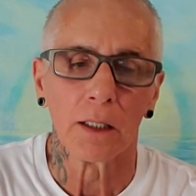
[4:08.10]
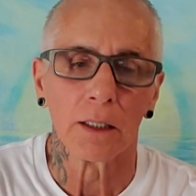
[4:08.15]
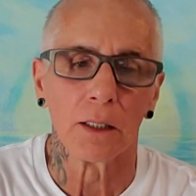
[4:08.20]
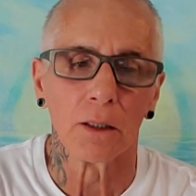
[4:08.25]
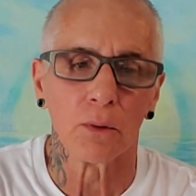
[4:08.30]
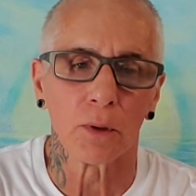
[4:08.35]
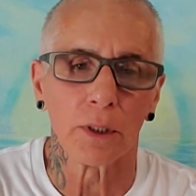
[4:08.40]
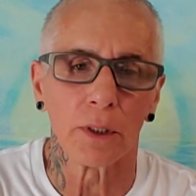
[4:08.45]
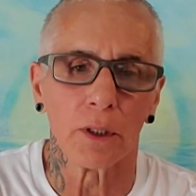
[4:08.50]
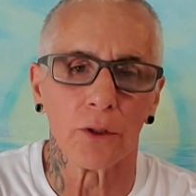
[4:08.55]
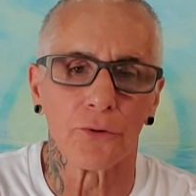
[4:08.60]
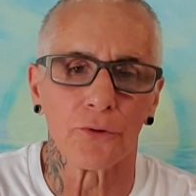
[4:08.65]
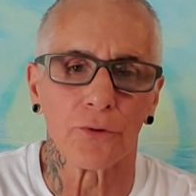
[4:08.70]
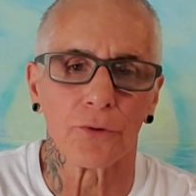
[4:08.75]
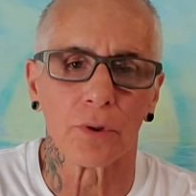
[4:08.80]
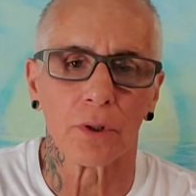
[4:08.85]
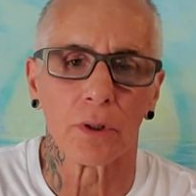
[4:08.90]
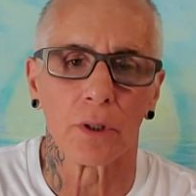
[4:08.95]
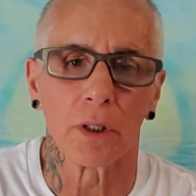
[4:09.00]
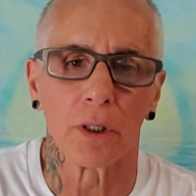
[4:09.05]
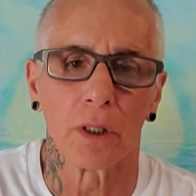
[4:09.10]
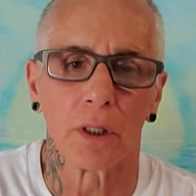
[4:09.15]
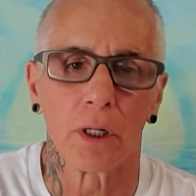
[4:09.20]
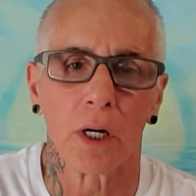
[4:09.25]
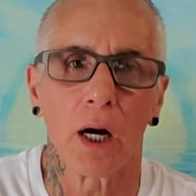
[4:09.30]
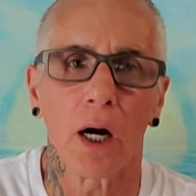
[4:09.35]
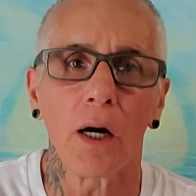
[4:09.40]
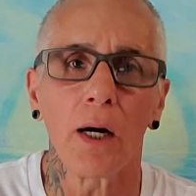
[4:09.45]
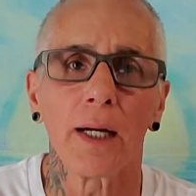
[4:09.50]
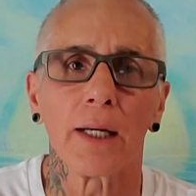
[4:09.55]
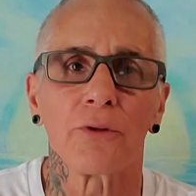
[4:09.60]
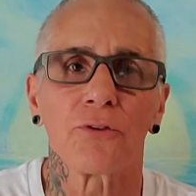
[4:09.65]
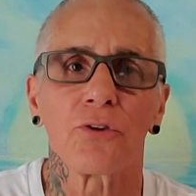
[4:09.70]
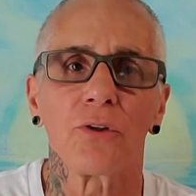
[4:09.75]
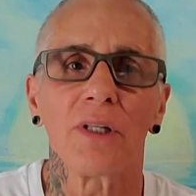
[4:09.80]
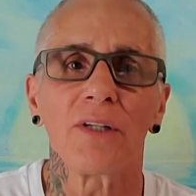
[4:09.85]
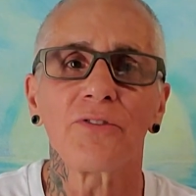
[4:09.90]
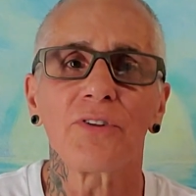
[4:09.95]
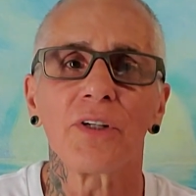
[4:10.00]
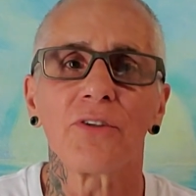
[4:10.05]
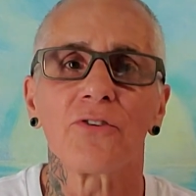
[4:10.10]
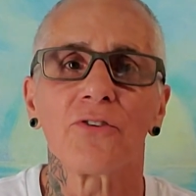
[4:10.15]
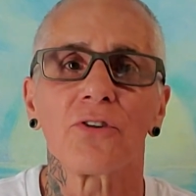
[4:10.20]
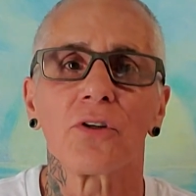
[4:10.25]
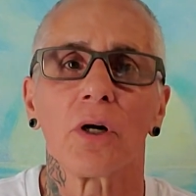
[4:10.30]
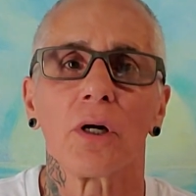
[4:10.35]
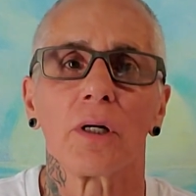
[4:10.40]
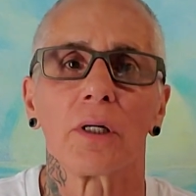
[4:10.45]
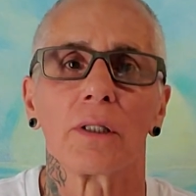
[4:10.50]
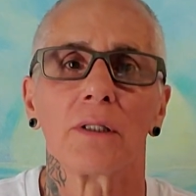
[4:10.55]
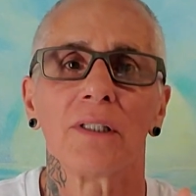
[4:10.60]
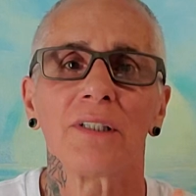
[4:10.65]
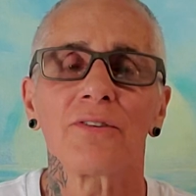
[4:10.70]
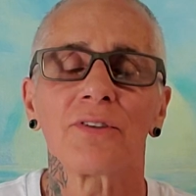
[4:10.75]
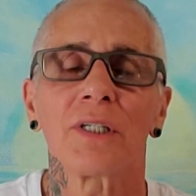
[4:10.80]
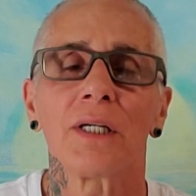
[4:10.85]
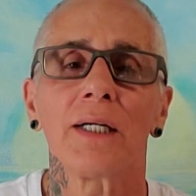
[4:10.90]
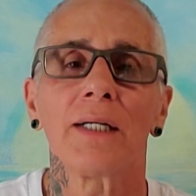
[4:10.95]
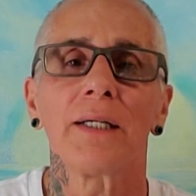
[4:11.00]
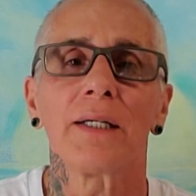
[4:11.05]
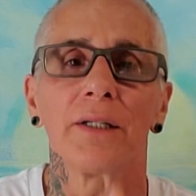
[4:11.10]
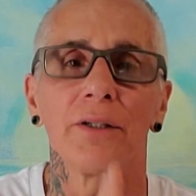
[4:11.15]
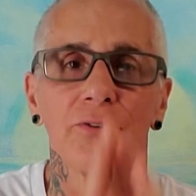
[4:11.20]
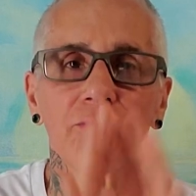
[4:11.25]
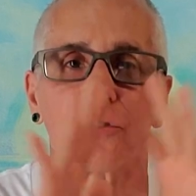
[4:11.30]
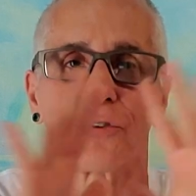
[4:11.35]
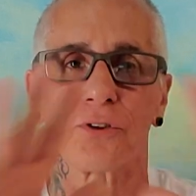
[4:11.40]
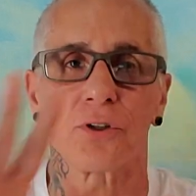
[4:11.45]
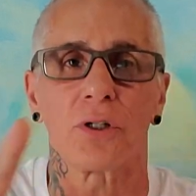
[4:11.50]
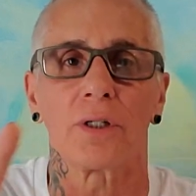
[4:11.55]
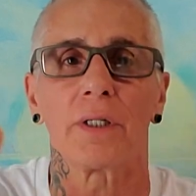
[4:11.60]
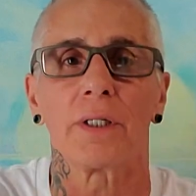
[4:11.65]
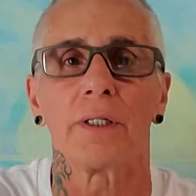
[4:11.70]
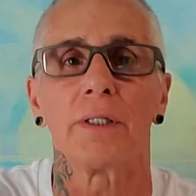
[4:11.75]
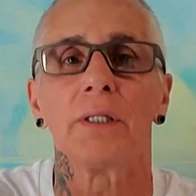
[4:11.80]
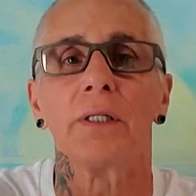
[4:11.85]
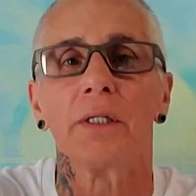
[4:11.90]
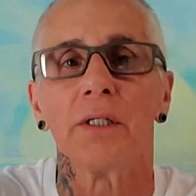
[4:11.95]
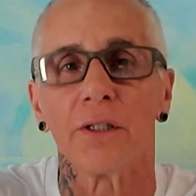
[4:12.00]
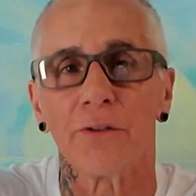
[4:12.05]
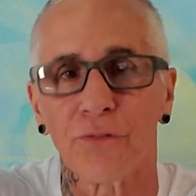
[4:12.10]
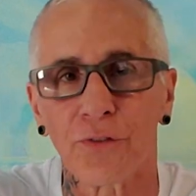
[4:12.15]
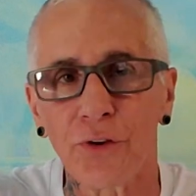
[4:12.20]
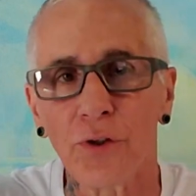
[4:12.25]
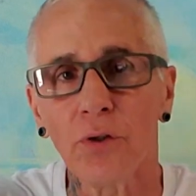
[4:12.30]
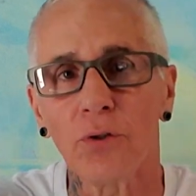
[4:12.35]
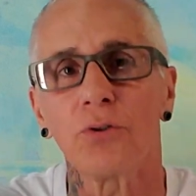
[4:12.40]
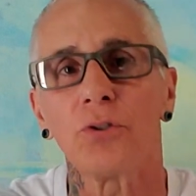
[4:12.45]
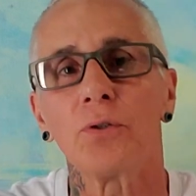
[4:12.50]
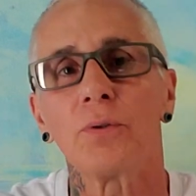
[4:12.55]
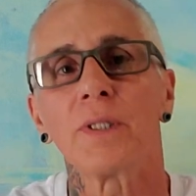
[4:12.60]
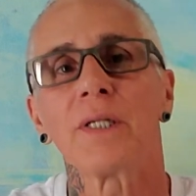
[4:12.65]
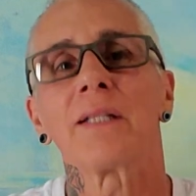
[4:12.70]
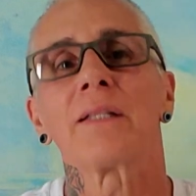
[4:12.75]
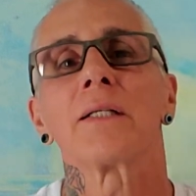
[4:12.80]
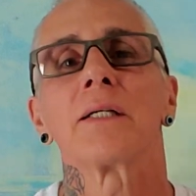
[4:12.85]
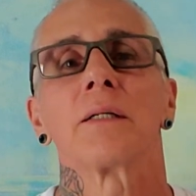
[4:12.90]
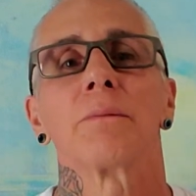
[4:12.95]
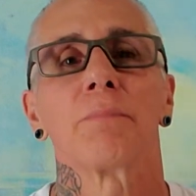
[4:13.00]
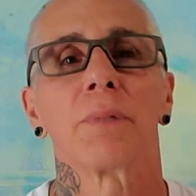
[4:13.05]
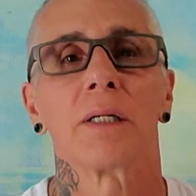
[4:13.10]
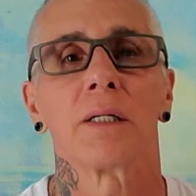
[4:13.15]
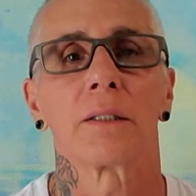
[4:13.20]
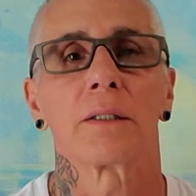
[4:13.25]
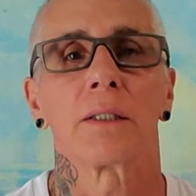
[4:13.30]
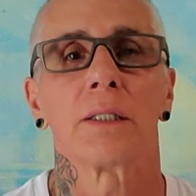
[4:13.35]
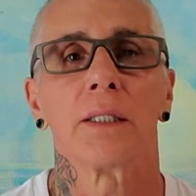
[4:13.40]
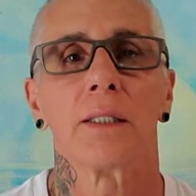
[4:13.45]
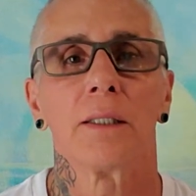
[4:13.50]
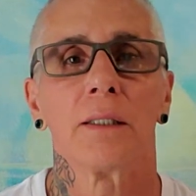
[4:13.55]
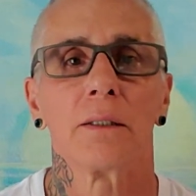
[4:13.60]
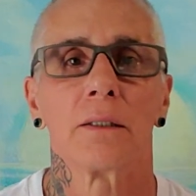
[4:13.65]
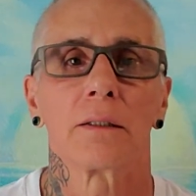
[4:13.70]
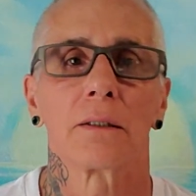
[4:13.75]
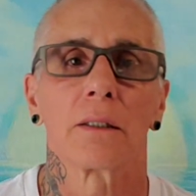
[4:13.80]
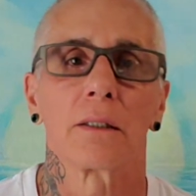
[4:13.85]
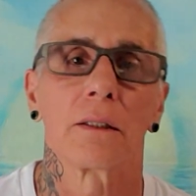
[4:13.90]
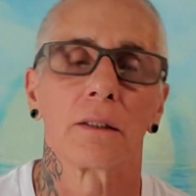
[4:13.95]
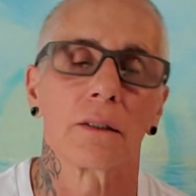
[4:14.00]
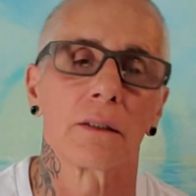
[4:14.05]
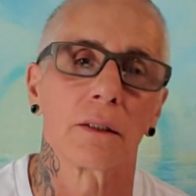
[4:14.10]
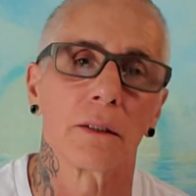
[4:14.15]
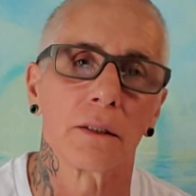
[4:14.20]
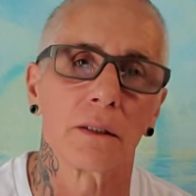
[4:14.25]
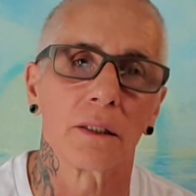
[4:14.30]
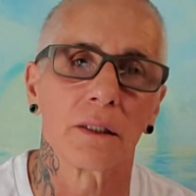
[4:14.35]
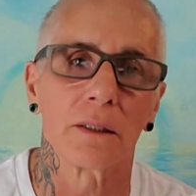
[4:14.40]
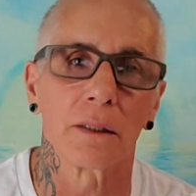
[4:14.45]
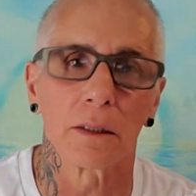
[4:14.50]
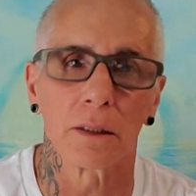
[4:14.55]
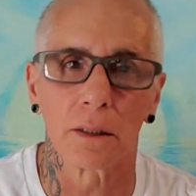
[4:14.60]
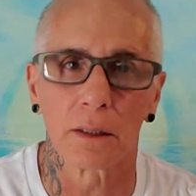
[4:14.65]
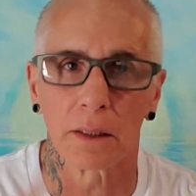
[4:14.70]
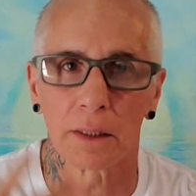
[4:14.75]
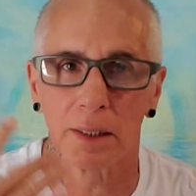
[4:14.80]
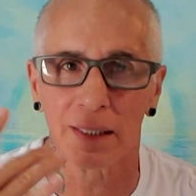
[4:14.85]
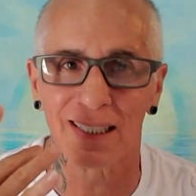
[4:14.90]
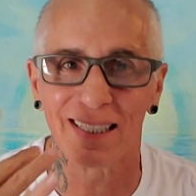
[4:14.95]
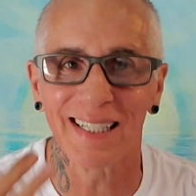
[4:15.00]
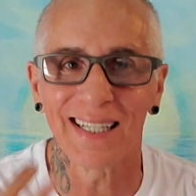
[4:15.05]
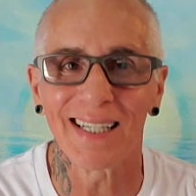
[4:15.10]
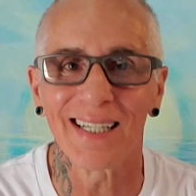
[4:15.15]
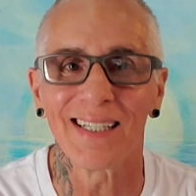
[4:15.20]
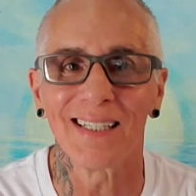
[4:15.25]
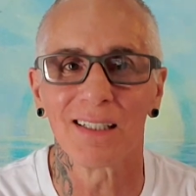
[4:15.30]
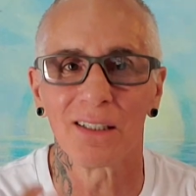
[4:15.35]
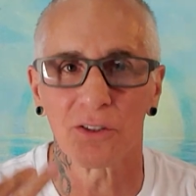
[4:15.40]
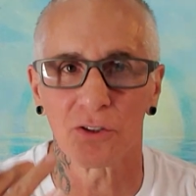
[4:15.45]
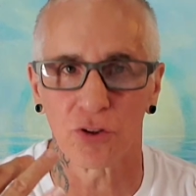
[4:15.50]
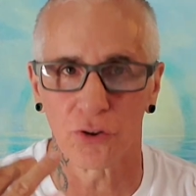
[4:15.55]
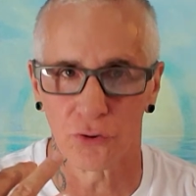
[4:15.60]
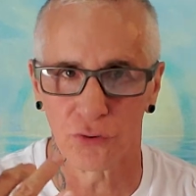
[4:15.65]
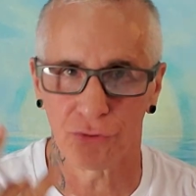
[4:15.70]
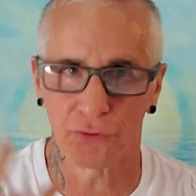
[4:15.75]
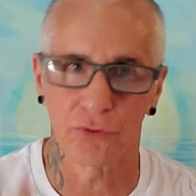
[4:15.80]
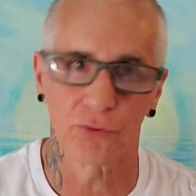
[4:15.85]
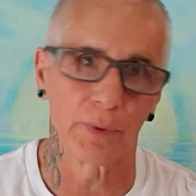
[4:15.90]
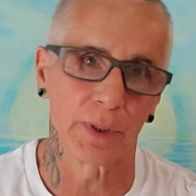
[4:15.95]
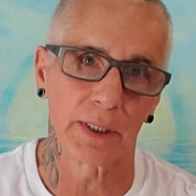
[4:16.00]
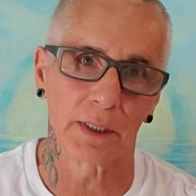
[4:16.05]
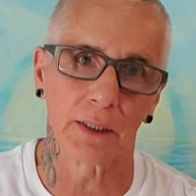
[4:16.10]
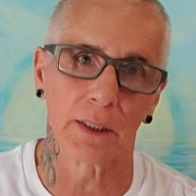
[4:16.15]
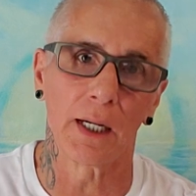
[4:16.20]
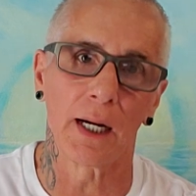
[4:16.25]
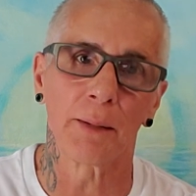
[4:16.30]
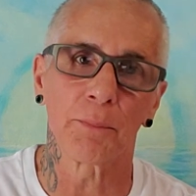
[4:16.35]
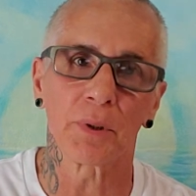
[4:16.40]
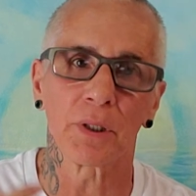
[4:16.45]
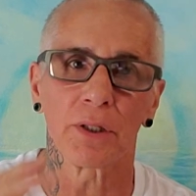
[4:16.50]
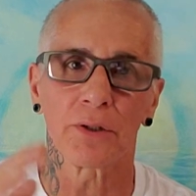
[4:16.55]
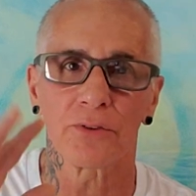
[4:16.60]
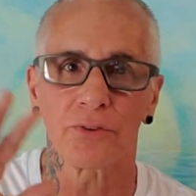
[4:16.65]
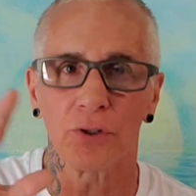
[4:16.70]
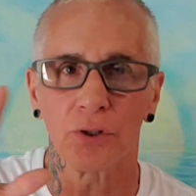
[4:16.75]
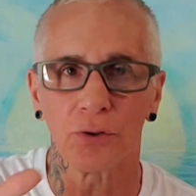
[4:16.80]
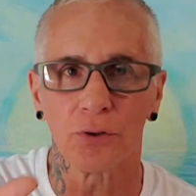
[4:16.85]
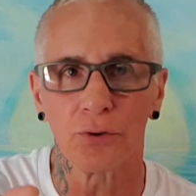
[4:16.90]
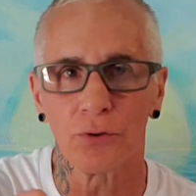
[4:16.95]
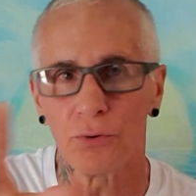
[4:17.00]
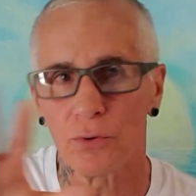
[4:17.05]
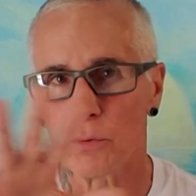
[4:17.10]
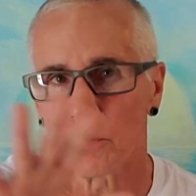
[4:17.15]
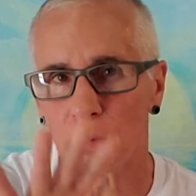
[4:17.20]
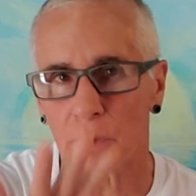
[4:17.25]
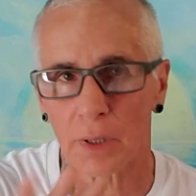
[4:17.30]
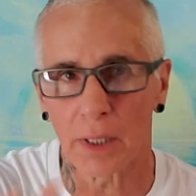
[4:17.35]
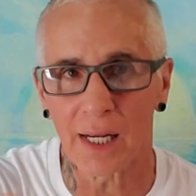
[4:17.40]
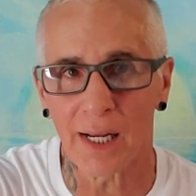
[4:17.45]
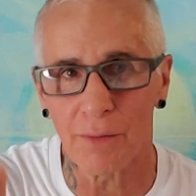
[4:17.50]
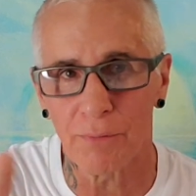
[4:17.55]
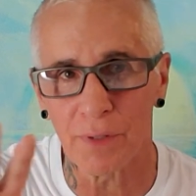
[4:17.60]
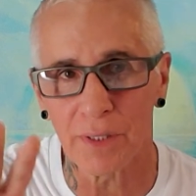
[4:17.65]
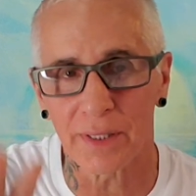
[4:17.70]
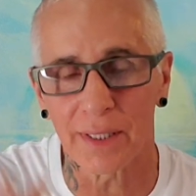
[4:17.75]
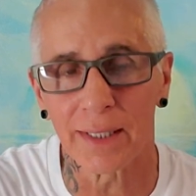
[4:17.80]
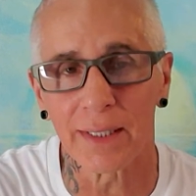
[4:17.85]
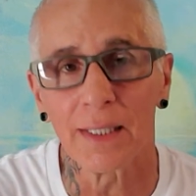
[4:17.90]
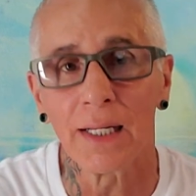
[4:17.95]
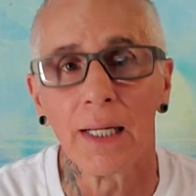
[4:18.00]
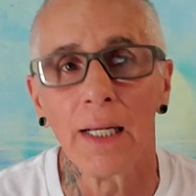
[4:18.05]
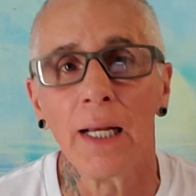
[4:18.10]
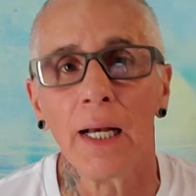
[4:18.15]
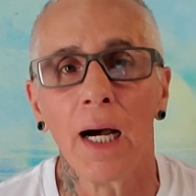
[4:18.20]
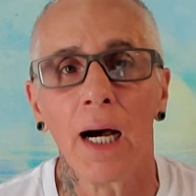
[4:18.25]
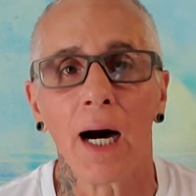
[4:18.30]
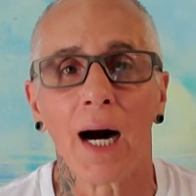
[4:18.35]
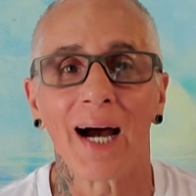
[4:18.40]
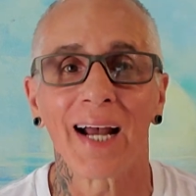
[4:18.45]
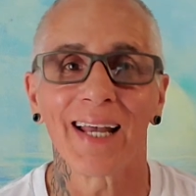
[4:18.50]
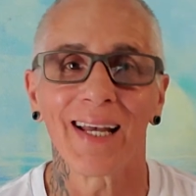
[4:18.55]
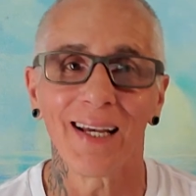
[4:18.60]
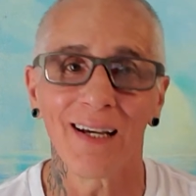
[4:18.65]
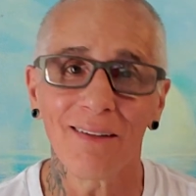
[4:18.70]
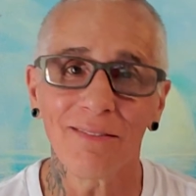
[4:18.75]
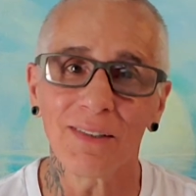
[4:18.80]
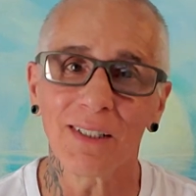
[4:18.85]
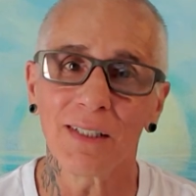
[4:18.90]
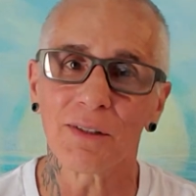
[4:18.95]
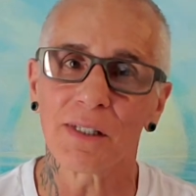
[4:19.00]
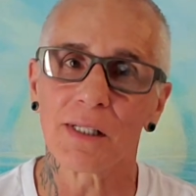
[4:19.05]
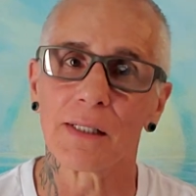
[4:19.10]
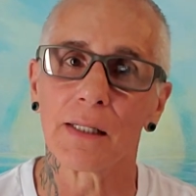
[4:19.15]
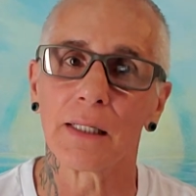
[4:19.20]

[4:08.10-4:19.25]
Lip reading: what else? All right, so let's get started. Let's kind of get started. If you don't know anything about gay in Costa Rica, I'm going to tell you everything. I have to,